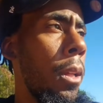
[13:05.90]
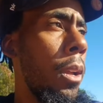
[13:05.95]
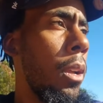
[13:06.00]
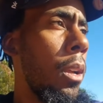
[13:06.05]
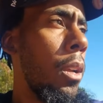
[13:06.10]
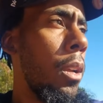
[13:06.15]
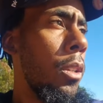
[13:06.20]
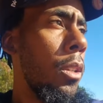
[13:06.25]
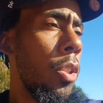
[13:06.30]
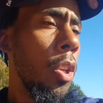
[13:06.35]

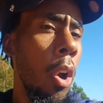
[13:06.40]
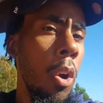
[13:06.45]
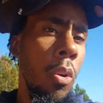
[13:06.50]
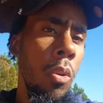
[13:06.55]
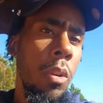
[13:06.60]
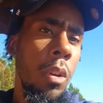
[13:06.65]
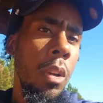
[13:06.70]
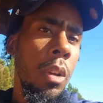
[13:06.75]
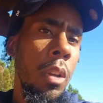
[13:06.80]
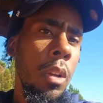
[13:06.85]
So
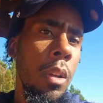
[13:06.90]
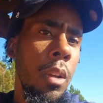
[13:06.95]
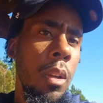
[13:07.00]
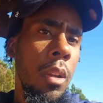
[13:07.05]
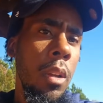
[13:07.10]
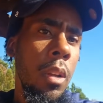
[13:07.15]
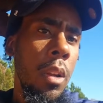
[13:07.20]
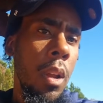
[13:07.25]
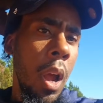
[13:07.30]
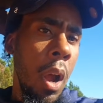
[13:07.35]

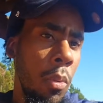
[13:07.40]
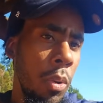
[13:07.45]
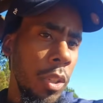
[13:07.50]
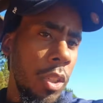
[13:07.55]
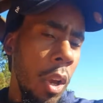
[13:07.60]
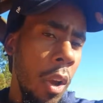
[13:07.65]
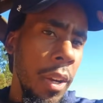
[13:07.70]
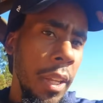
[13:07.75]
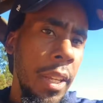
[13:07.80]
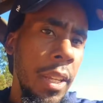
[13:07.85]
I want y'all
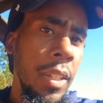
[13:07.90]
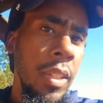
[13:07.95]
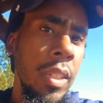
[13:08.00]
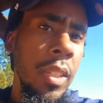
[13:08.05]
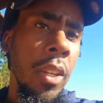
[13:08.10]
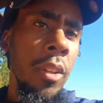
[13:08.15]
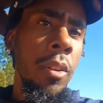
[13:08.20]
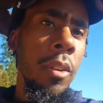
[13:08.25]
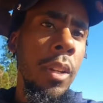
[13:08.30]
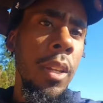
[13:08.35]
to
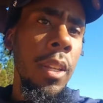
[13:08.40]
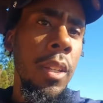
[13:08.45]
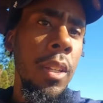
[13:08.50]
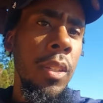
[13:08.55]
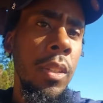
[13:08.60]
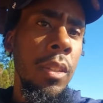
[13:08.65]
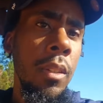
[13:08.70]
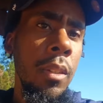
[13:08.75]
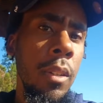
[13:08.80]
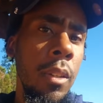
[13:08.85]
consider this.
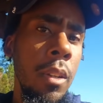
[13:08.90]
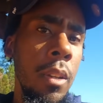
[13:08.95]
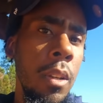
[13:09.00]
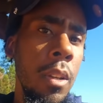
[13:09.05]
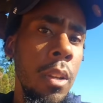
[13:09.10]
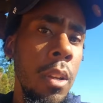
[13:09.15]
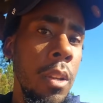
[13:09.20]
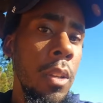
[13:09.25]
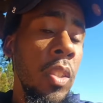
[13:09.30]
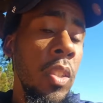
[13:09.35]

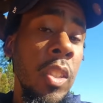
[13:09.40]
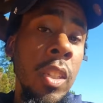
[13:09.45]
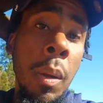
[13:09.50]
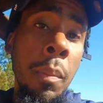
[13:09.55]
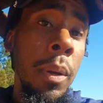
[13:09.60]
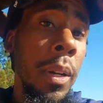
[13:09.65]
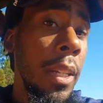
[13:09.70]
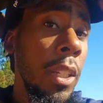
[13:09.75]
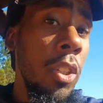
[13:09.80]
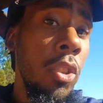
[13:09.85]
Some of
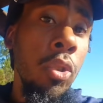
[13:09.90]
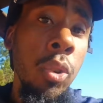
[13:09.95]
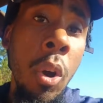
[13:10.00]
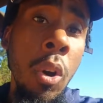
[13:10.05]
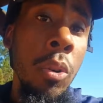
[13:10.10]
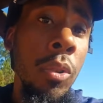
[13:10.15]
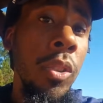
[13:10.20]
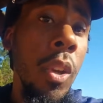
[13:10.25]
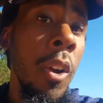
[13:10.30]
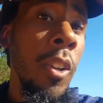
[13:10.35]
these
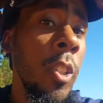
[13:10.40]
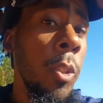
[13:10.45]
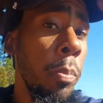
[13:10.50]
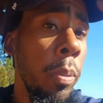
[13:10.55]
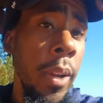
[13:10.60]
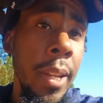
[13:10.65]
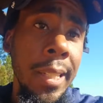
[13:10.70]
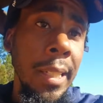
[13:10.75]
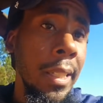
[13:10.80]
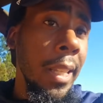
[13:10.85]
drones are
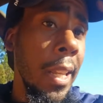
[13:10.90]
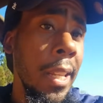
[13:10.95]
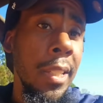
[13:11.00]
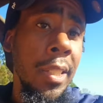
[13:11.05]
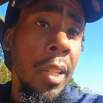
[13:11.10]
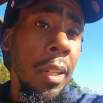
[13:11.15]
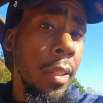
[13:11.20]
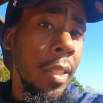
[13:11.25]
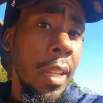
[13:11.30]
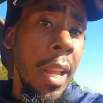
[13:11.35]
spraying things in
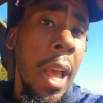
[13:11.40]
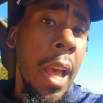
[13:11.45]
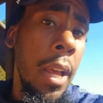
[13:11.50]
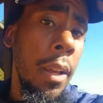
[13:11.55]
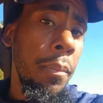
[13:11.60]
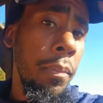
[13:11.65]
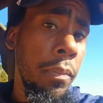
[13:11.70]
the sky.